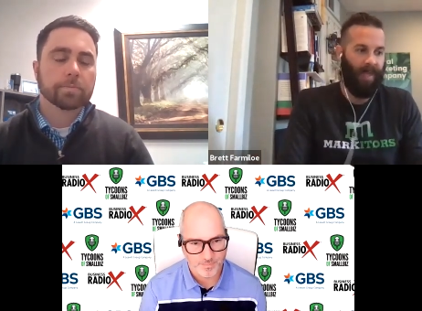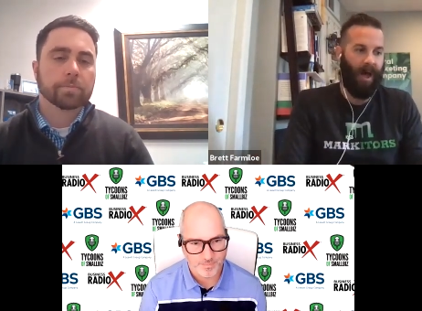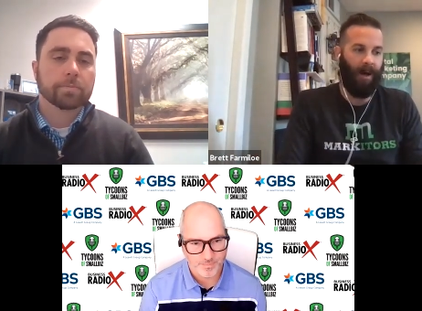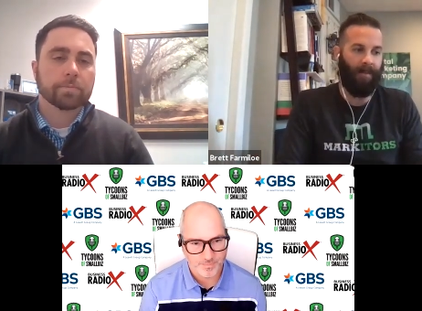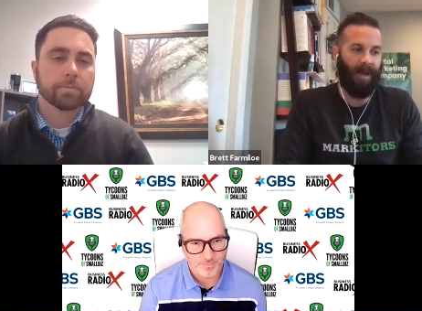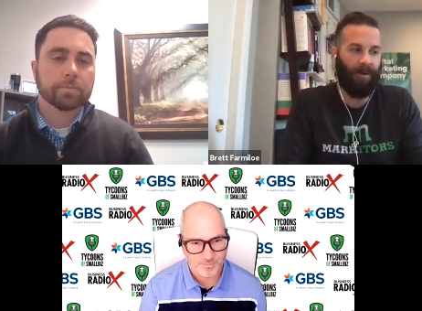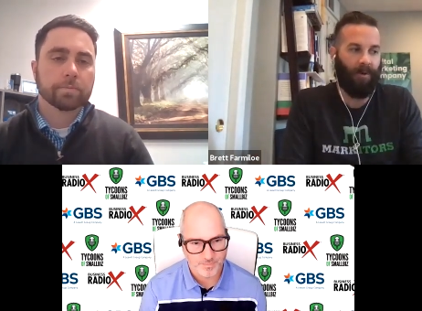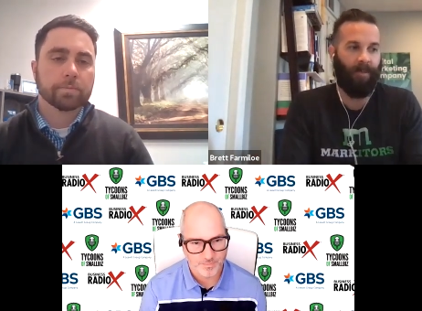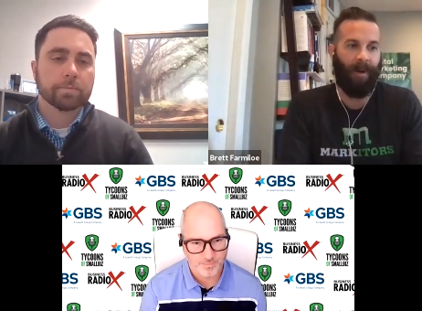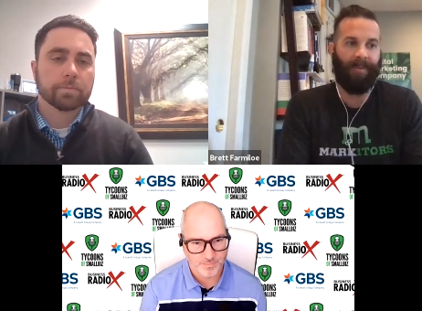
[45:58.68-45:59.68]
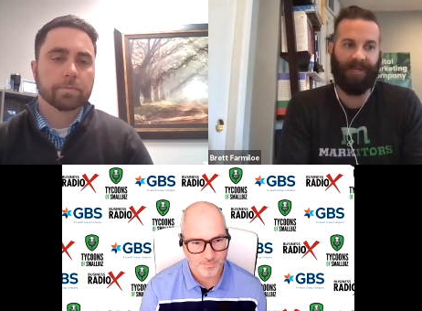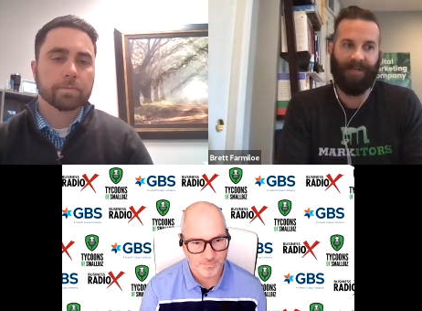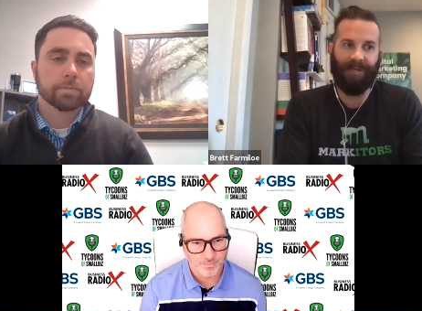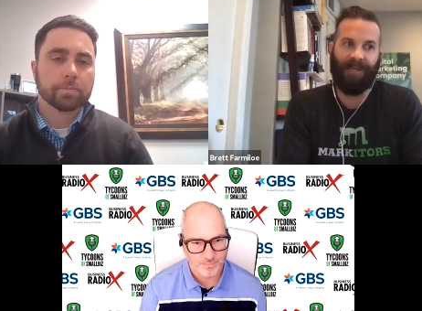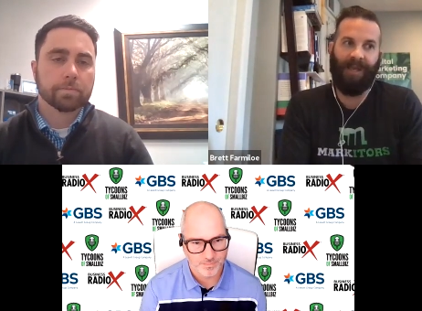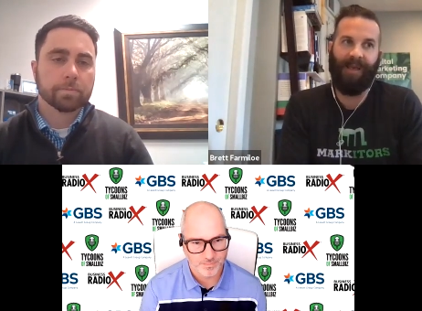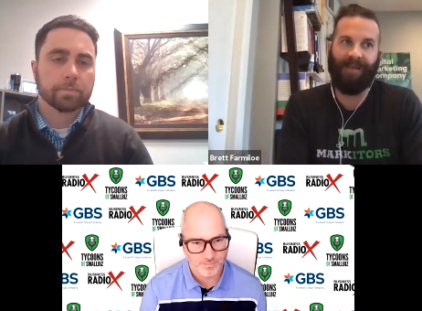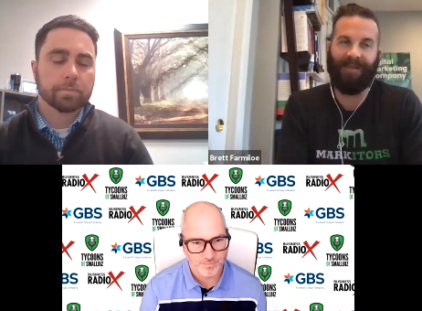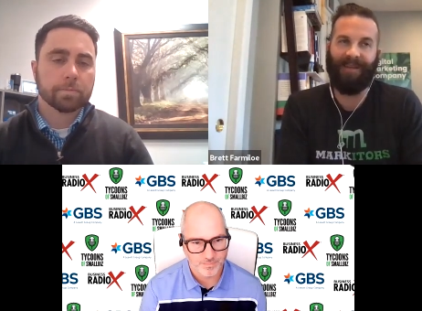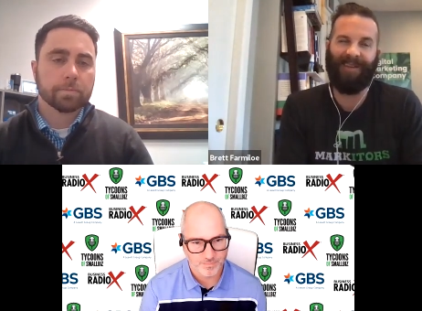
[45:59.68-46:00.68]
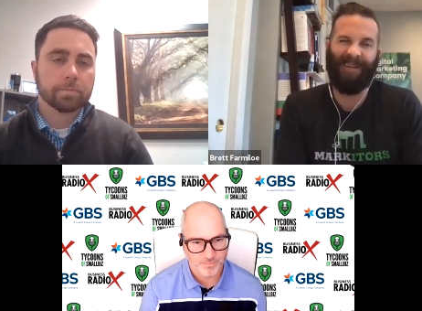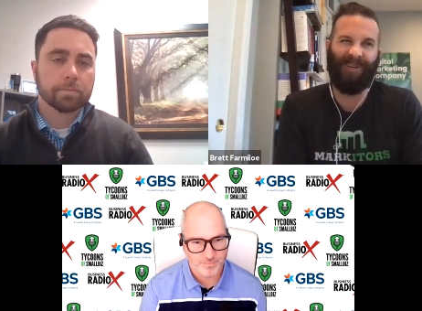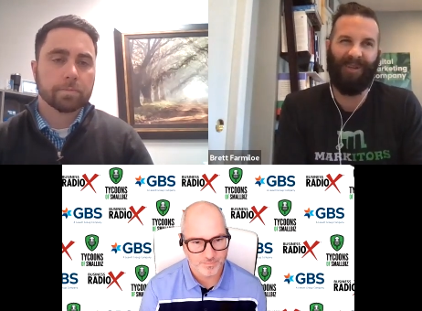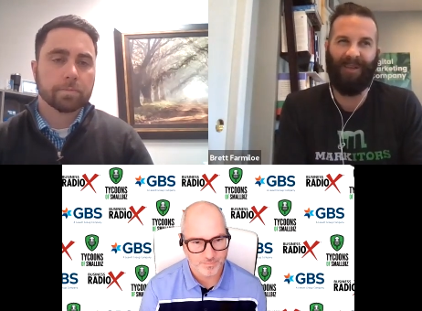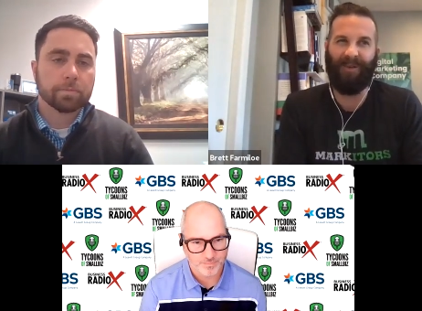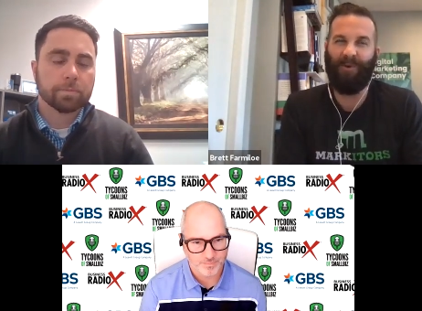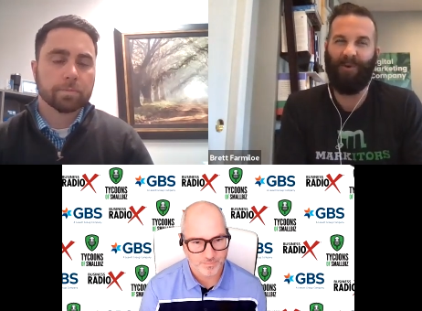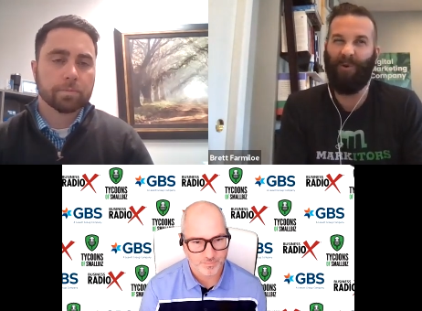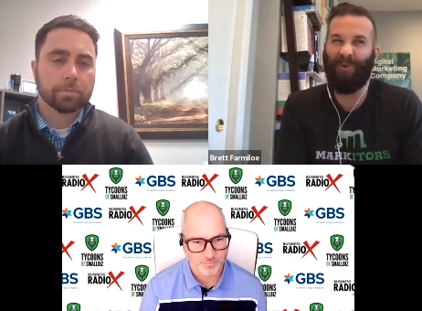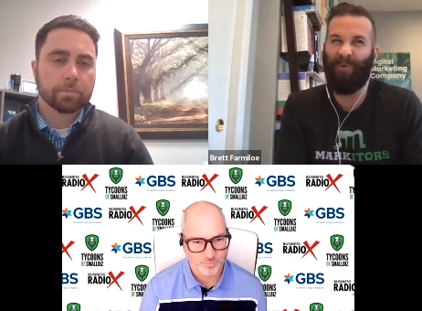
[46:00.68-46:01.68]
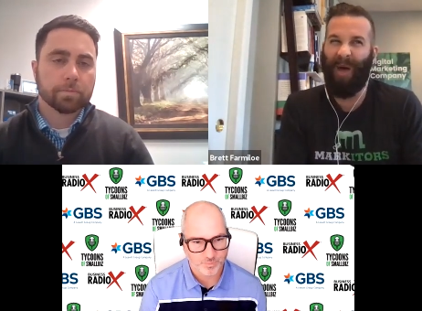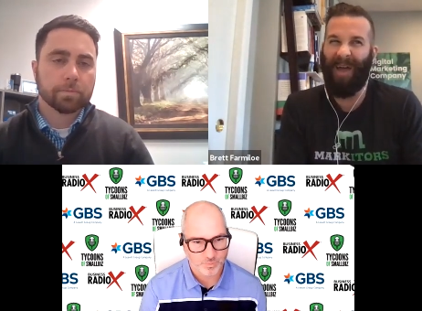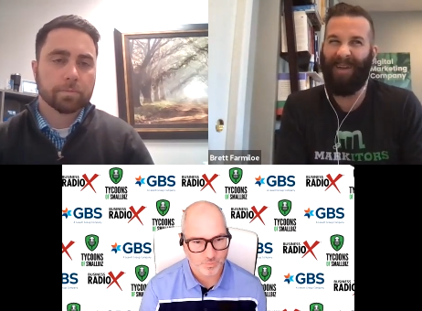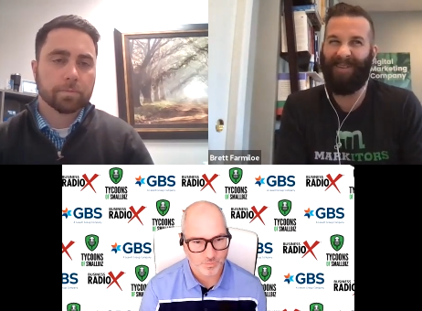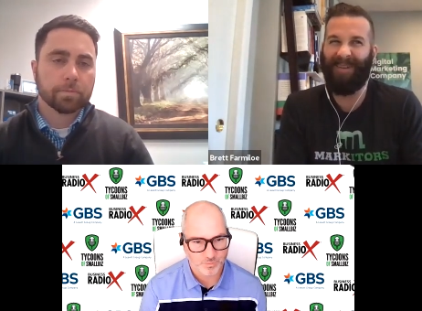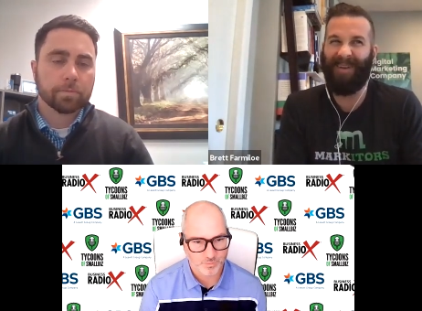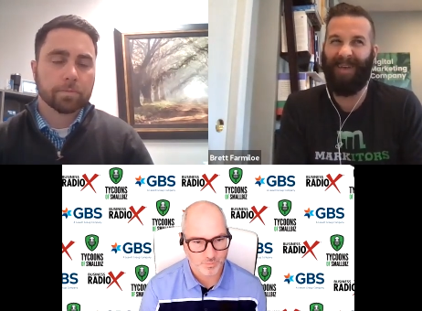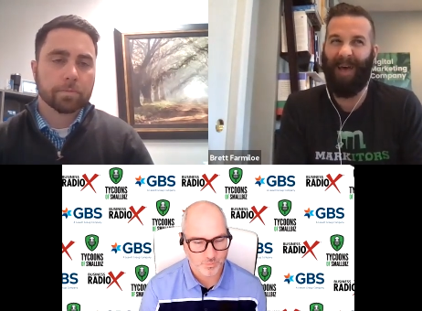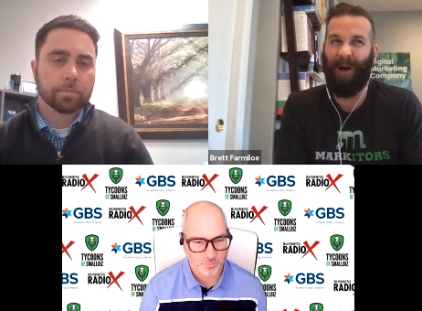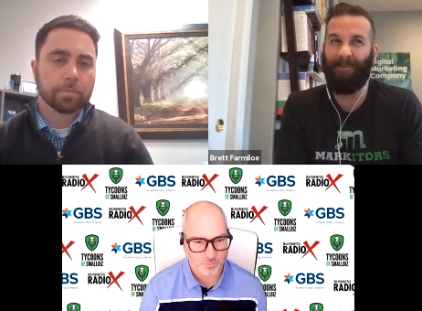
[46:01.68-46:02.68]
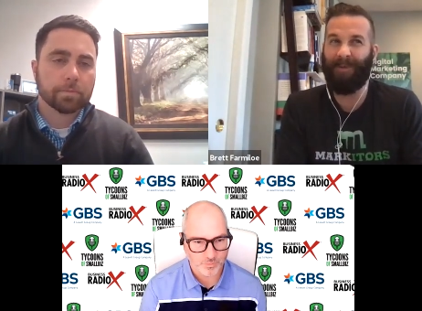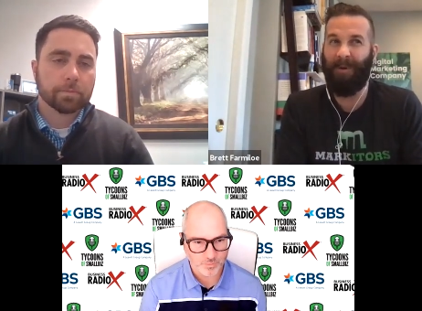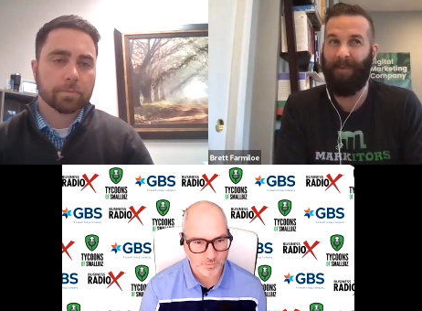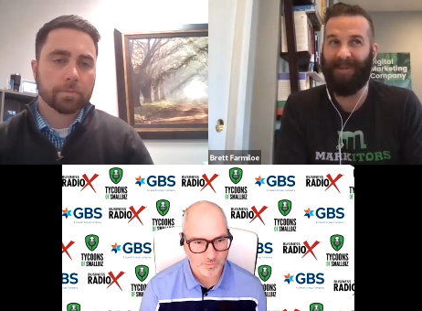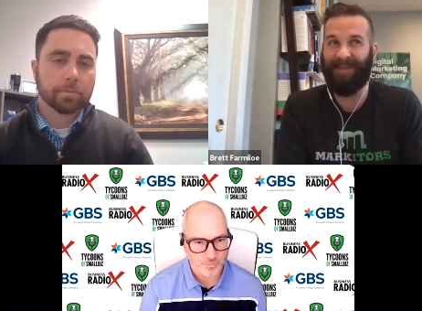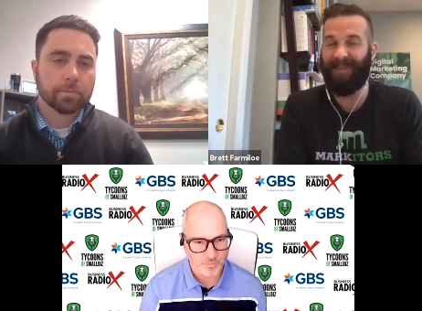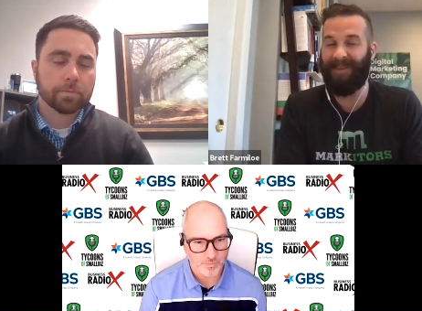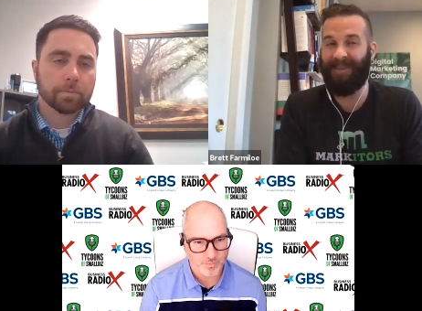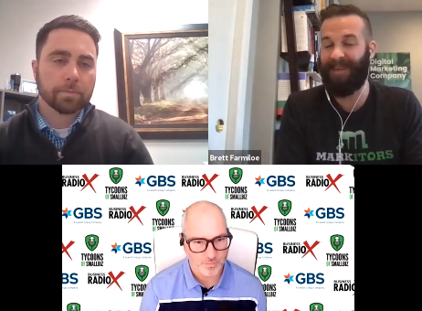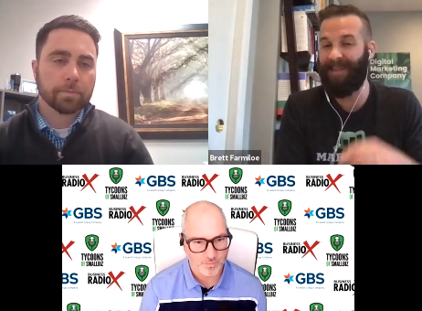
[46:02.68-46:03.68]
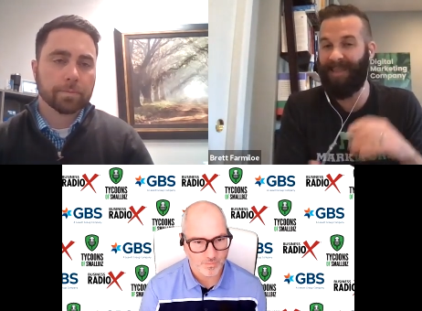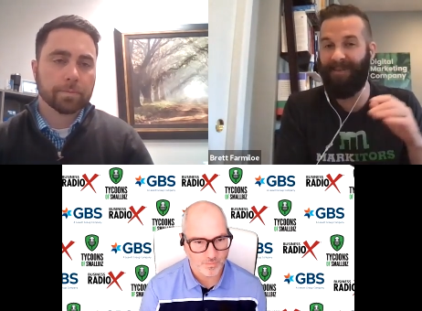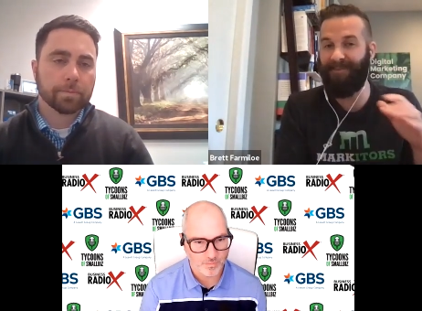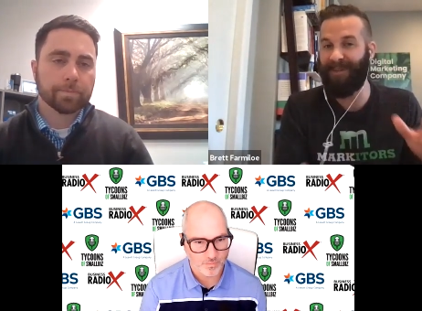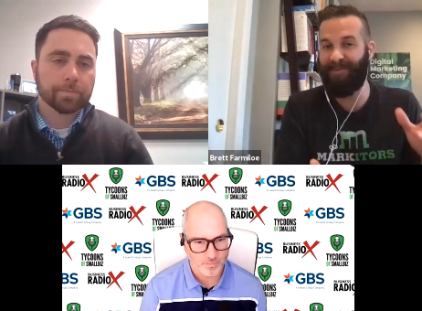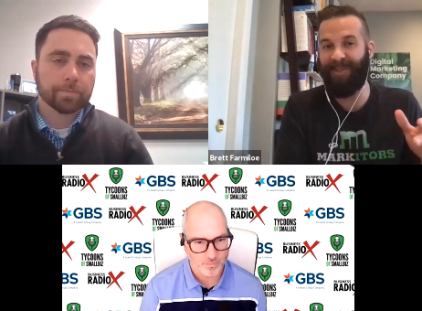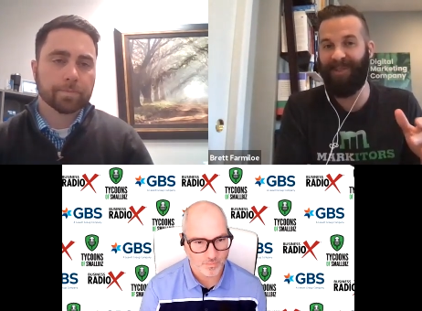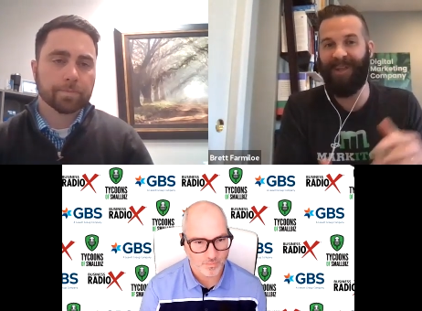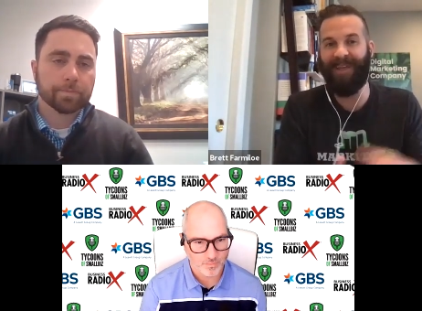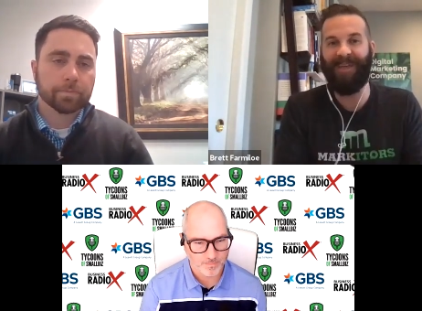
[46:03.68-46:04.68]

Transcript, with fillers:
Speaker 1: Um, and Google My Business is essentially Google's way to help small businesses get that visibility.